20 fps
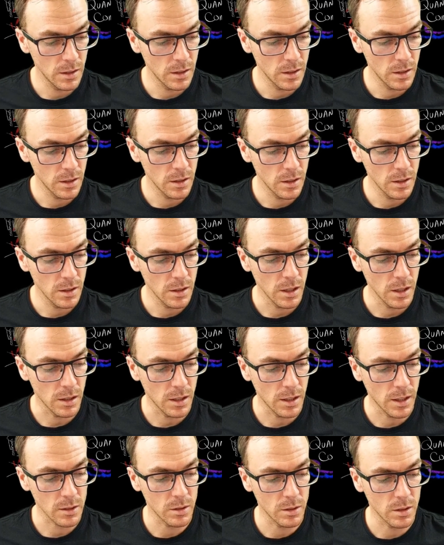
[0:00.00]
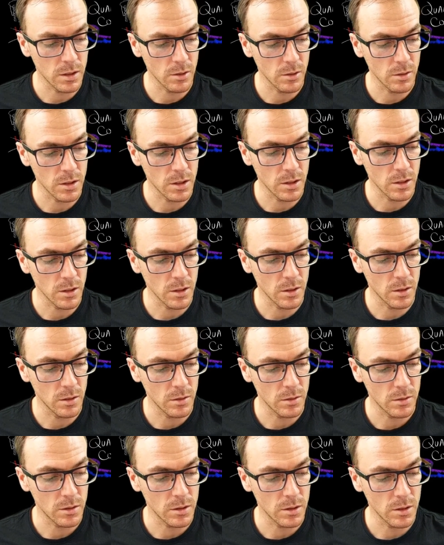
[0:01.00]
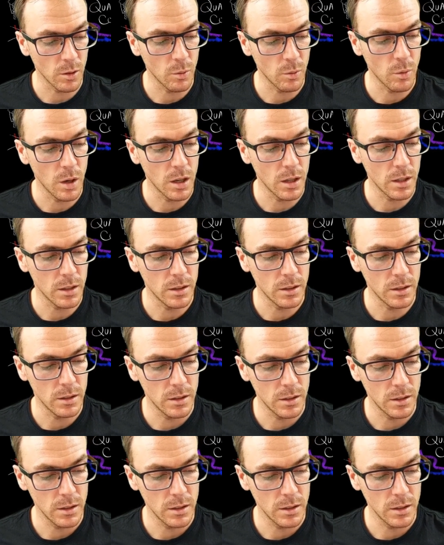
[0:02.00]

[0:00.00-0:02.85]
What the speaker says: And the next one is 0, 0, 0, 1,